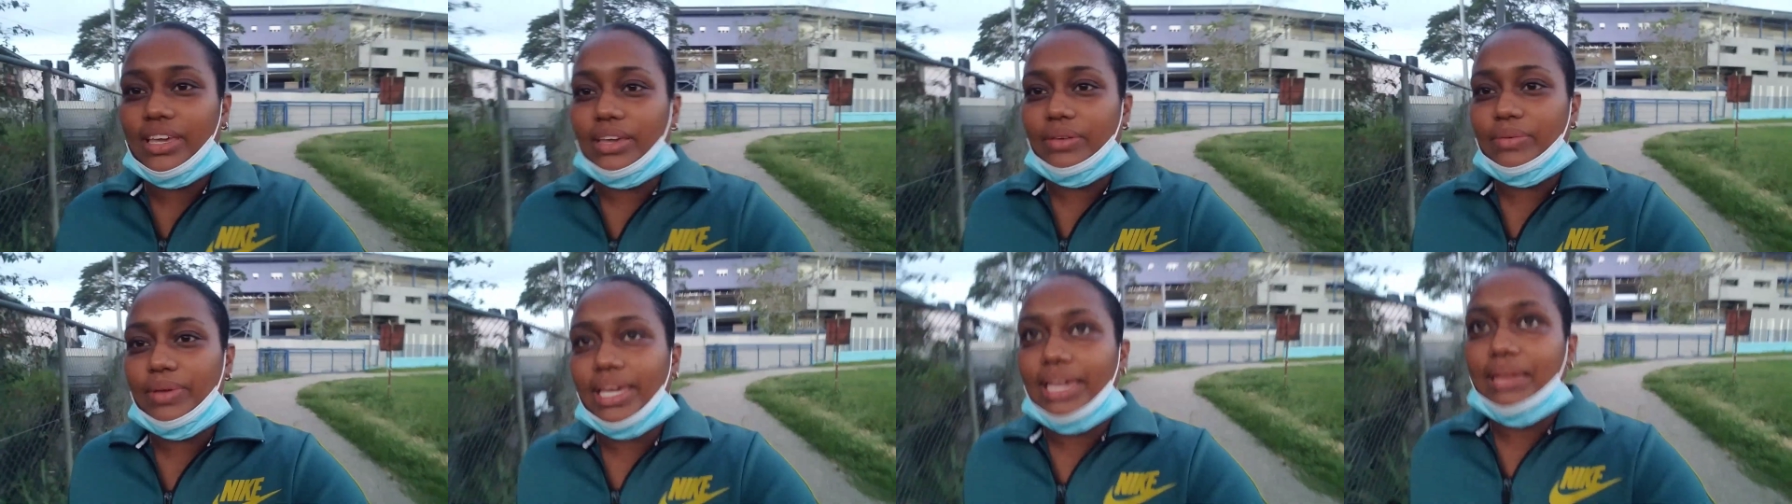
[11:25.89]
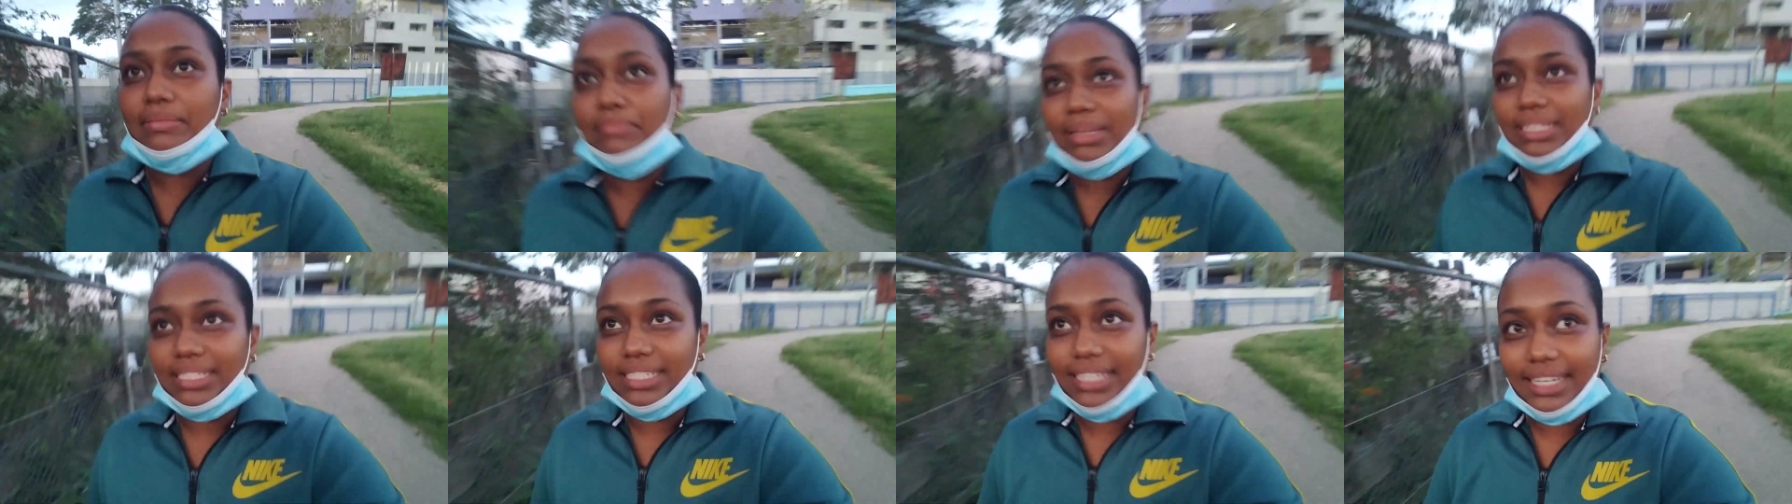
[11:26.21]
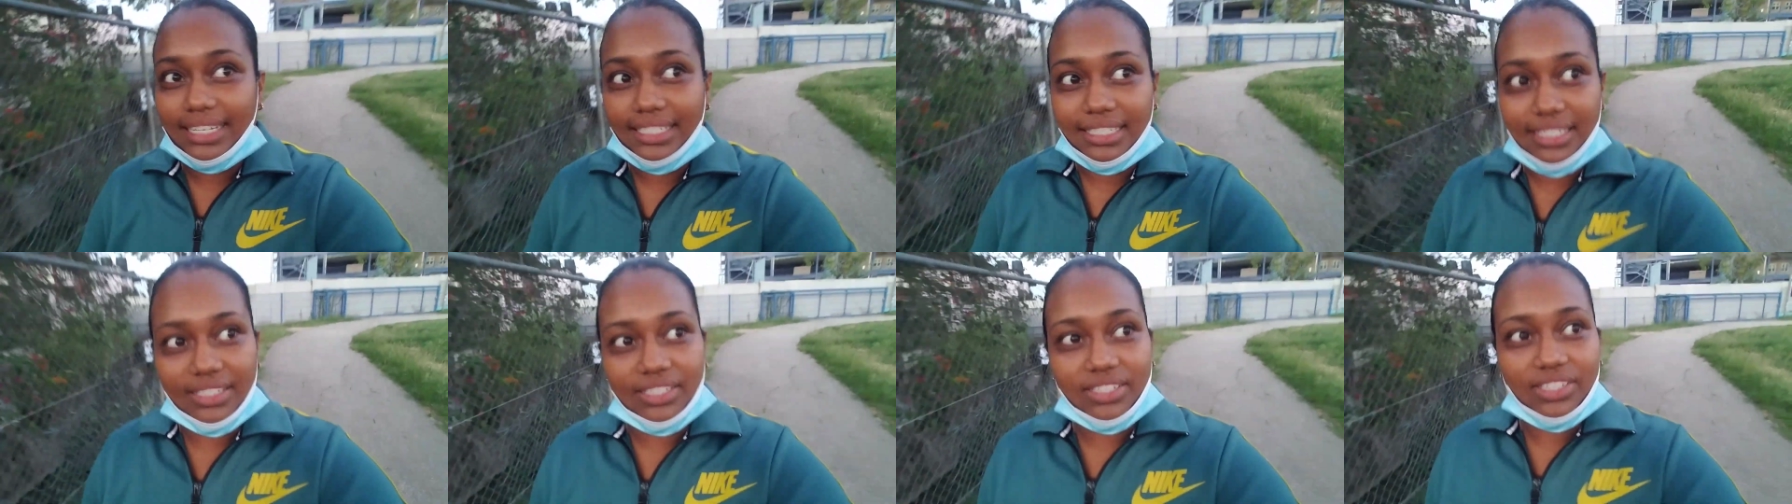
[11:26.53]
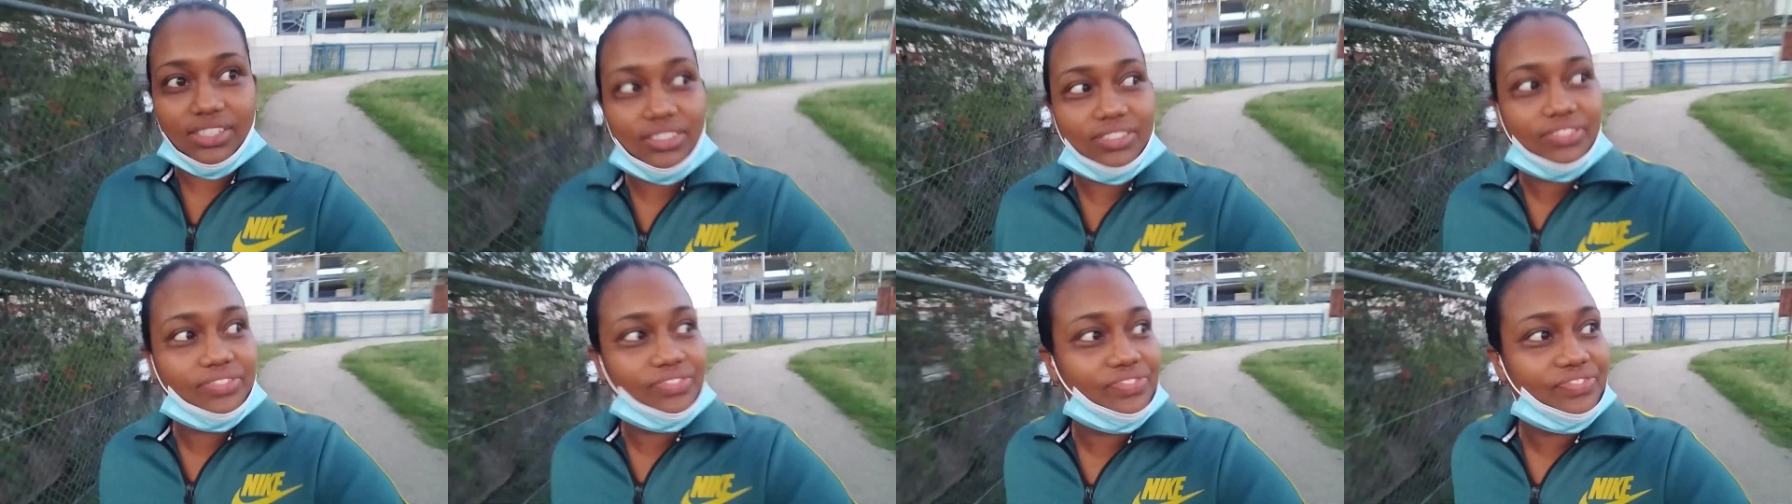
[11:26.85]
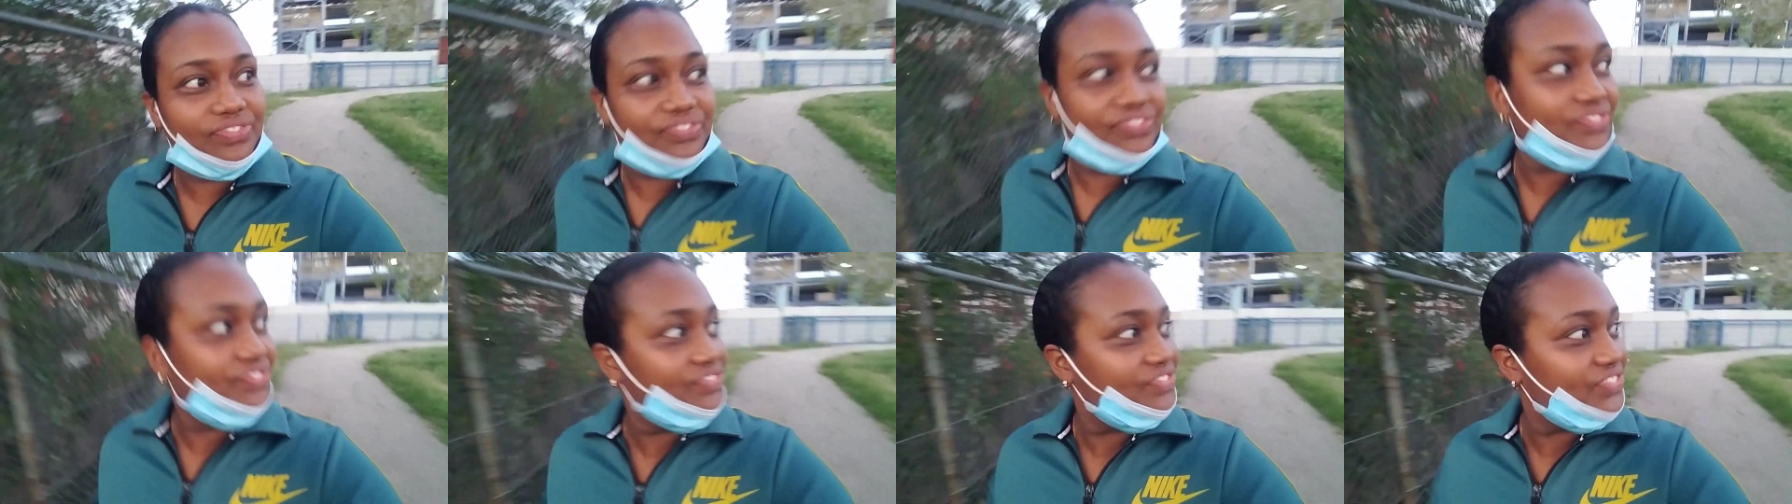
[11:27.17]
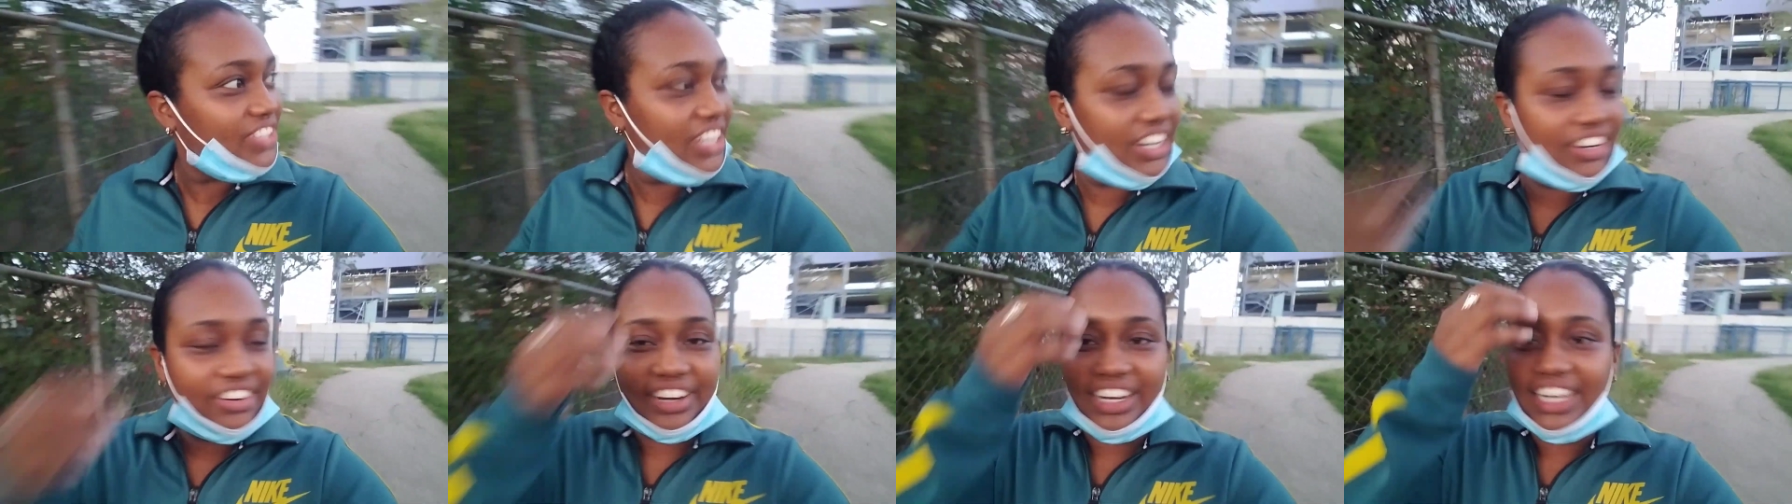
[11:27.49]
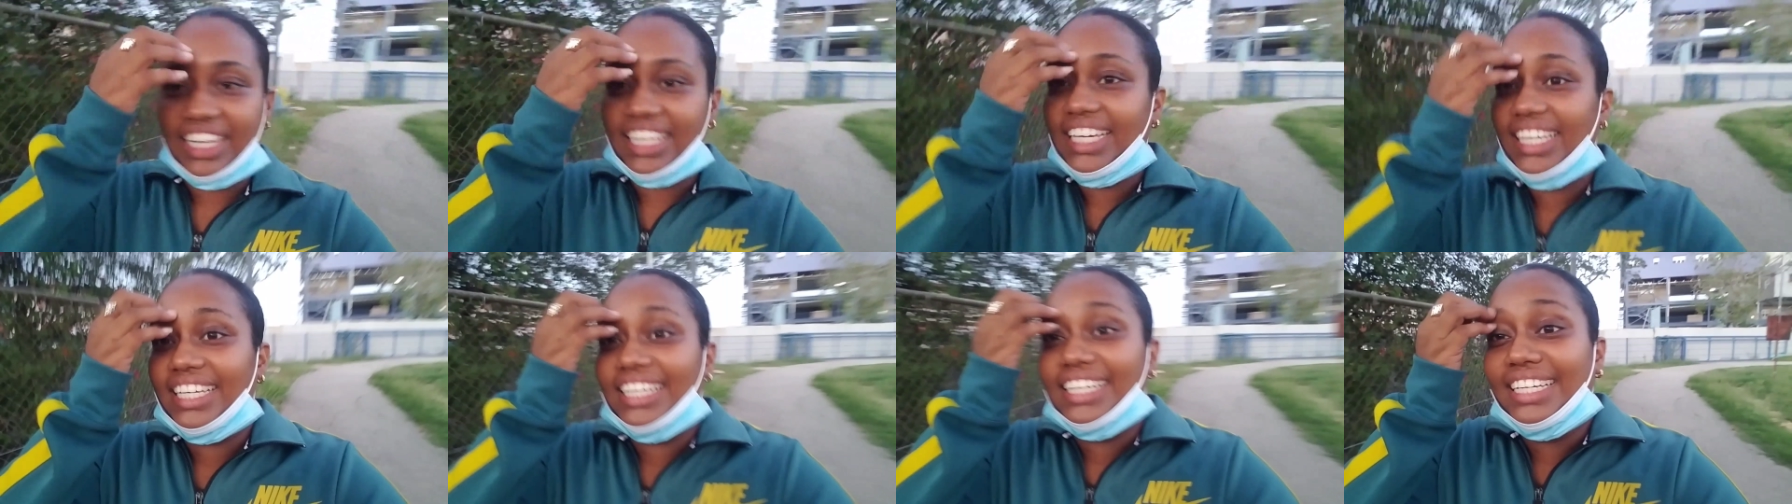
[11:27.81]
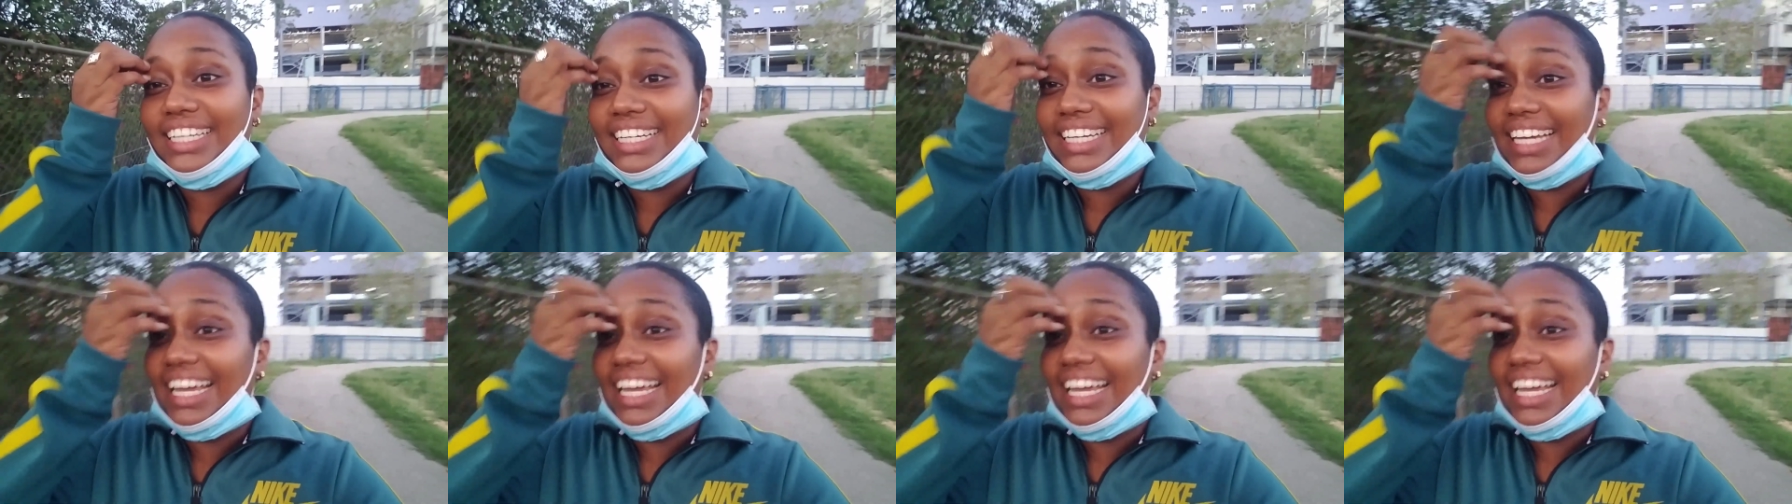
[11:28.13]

okay we getting better lighting so not really